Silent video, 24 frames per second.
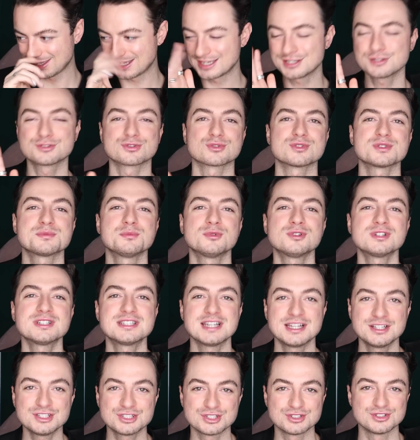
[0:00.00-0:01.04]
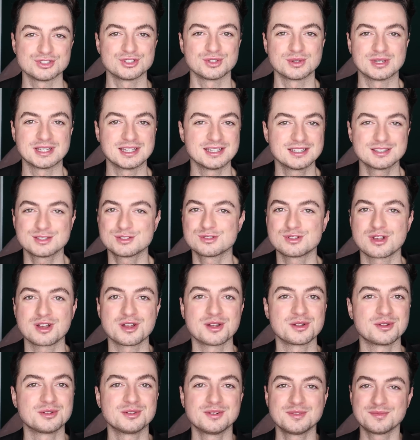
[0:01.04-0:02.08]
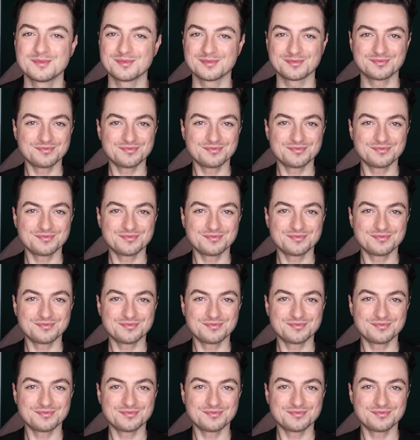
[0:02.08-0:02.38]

It draws more attention to it, so